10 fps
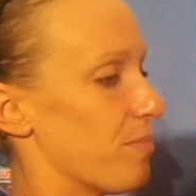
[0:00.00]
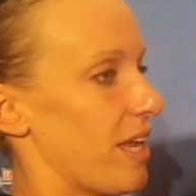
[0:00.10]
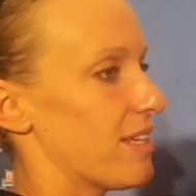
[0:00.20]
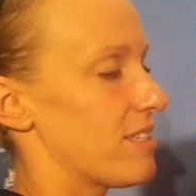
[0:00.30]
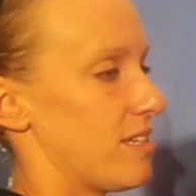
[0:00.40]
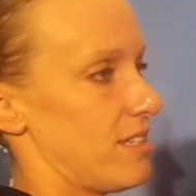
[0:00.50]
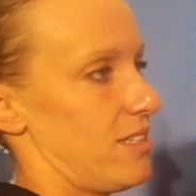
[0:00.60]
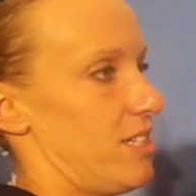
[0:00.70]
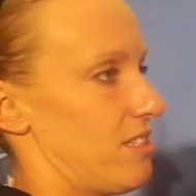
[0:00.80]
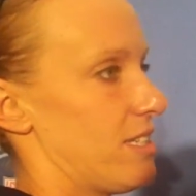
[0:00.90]
blessed that,
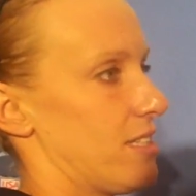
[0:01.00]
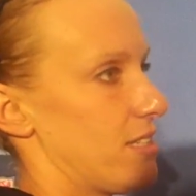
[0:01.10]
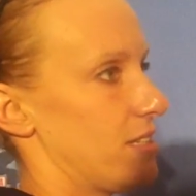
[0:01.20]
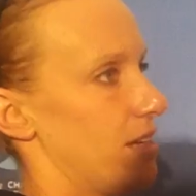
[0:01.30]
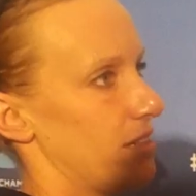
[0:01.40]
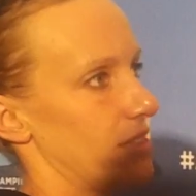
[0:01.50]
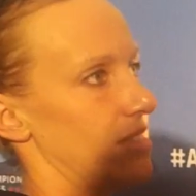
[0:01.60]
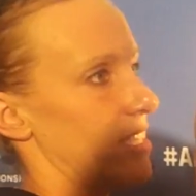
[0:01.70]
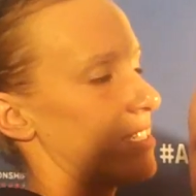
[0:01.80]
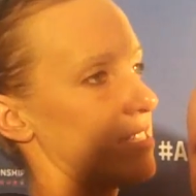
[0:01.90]
you know, since
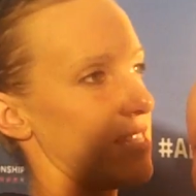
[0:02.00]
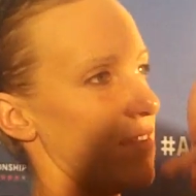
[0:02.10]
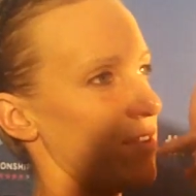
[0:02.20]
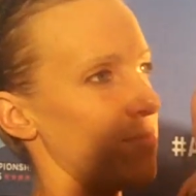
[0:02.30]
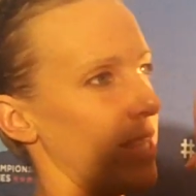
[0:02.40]
6-7